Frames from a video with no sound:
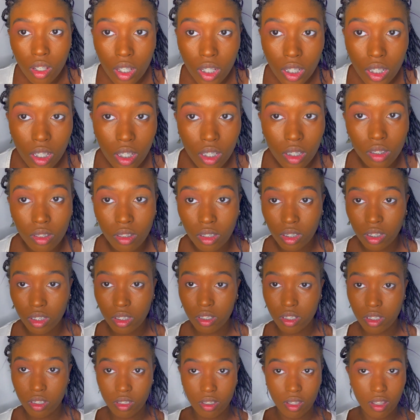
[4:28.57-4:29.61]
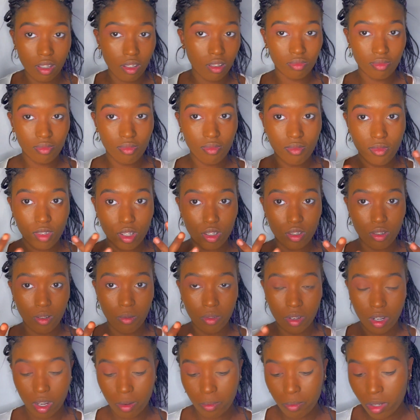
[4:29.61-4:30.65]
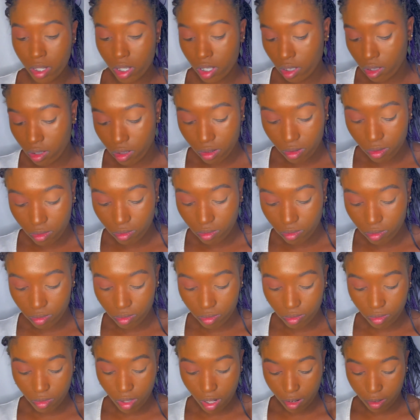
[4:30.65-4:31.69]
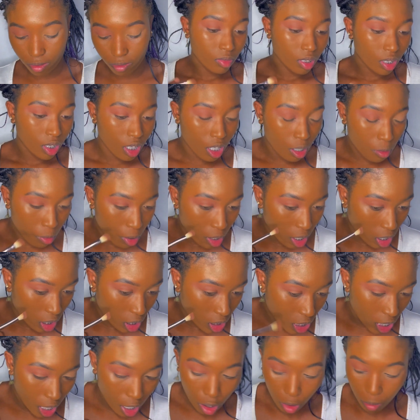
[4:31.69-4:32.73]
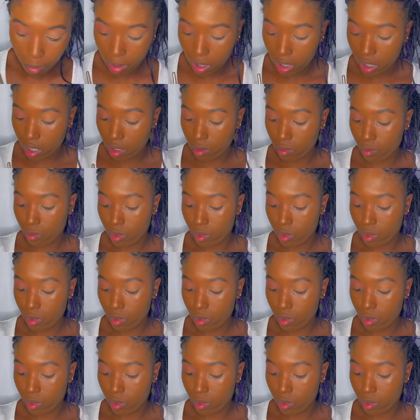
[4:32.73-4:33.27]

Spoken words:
and it like just like showing up at you. No. Then we're gonna take our blending